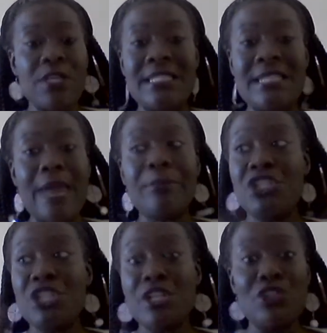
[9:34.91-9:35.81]
It's
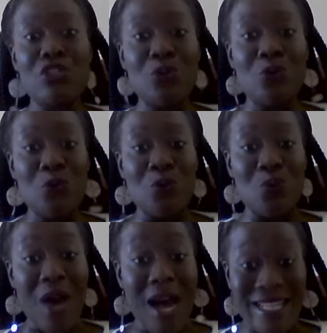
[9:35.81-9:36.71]
damaging
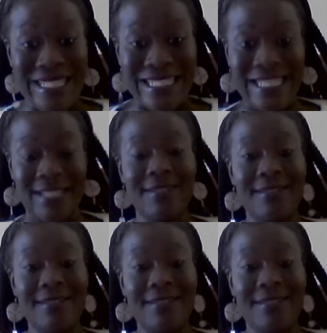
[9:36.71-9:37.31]
to us